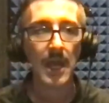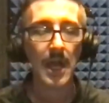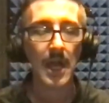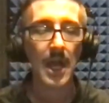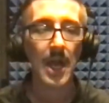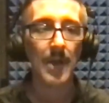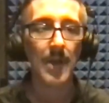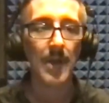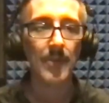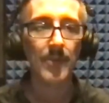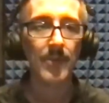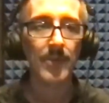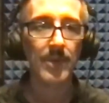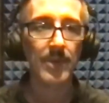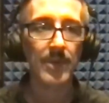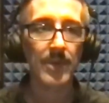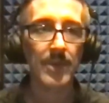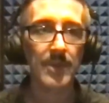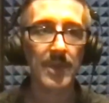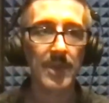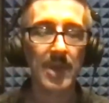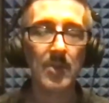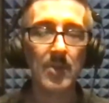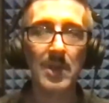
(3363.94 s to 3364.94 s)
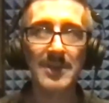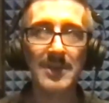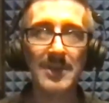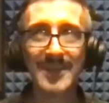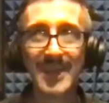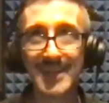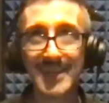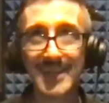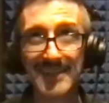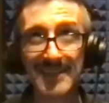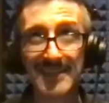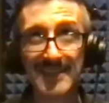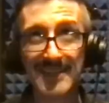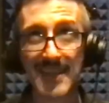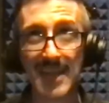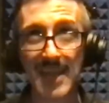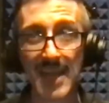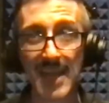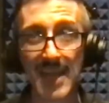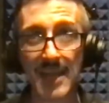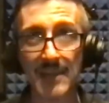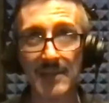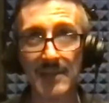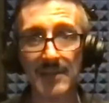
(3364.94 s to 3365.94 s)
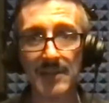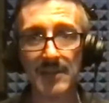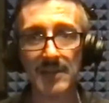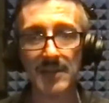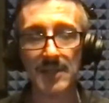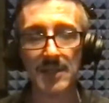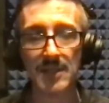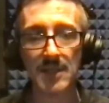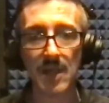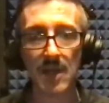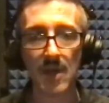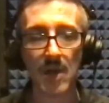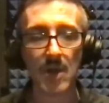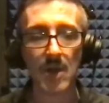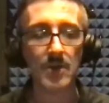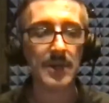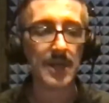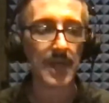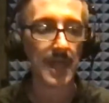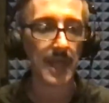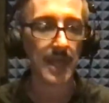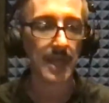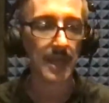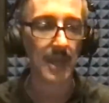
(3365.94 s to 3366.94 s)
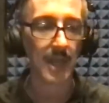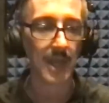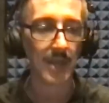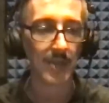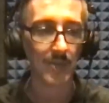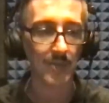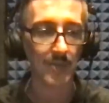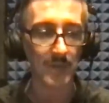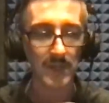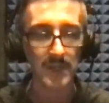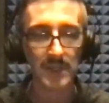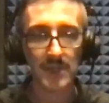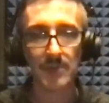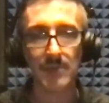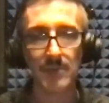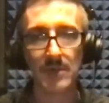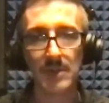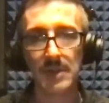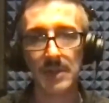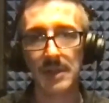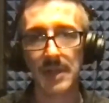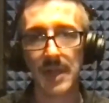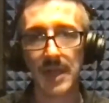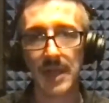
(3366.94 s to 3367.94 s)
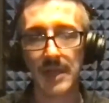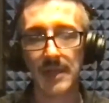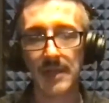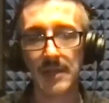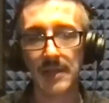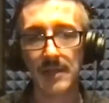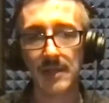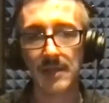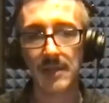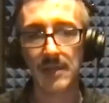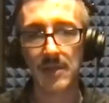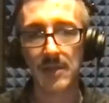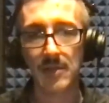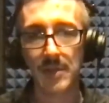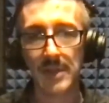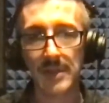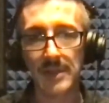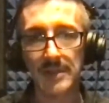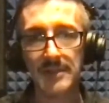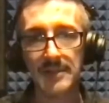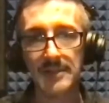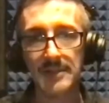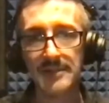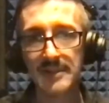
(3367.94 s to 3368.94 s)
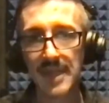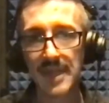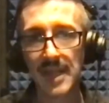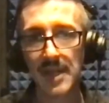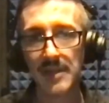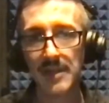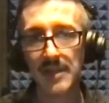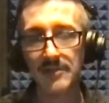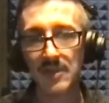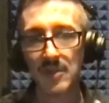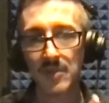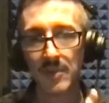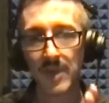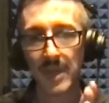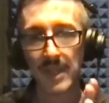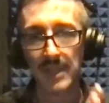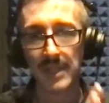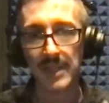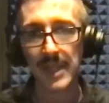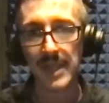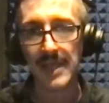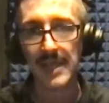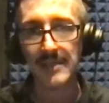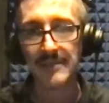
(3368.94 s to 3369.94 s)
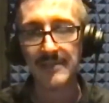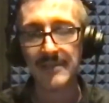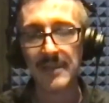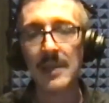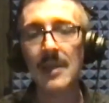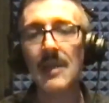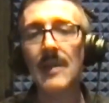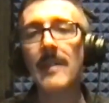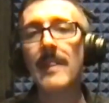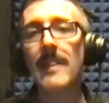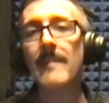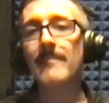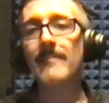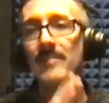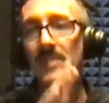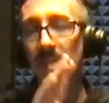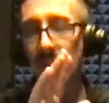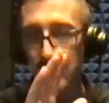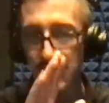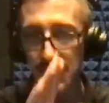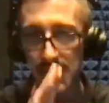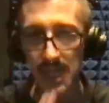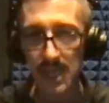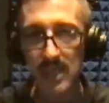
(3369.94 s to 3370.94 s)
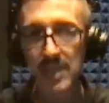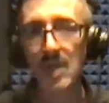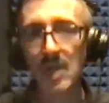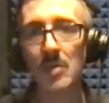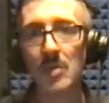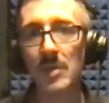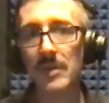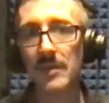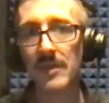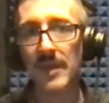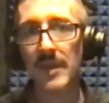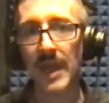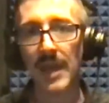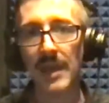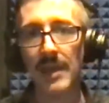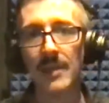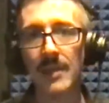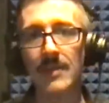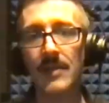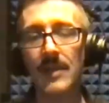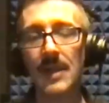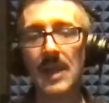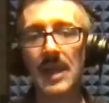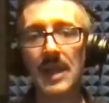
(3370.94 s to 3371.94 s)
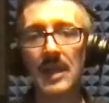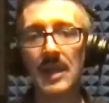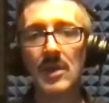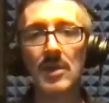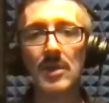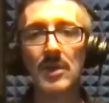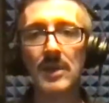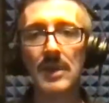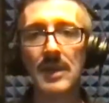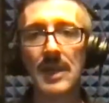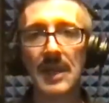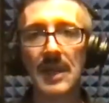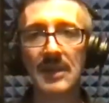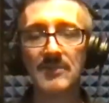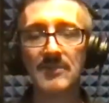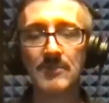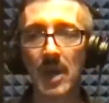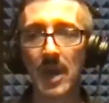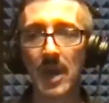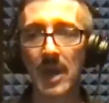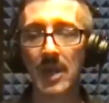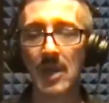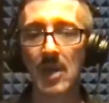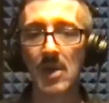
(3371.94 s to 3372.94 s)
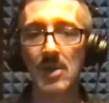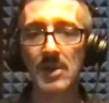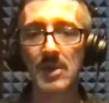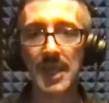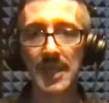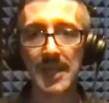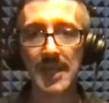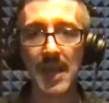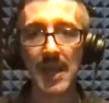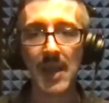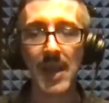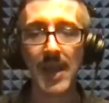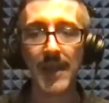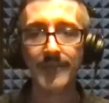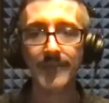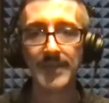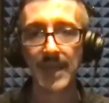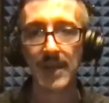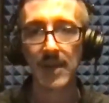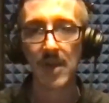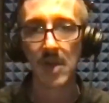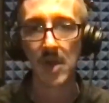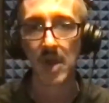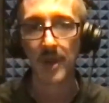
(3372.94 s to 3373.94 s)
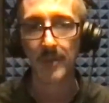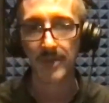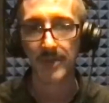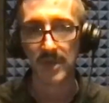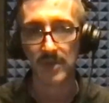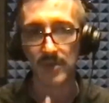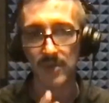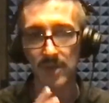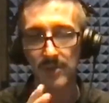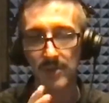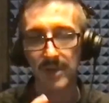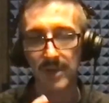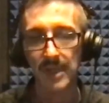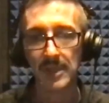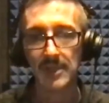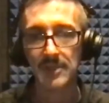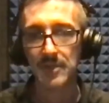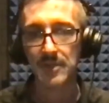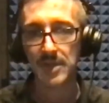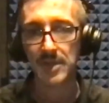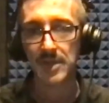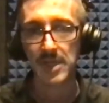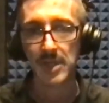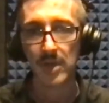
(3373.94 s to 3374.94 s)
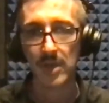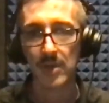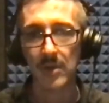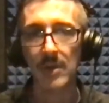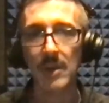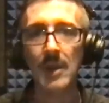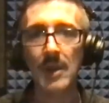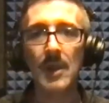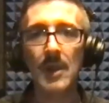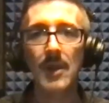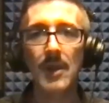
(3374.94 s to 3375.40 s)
Then once I decide, okay, I really, really like the way that this sounds and the way it lays, then I go with that. Then I go to the next part. I go, okay, now I have to add harmony. What am I going to do here?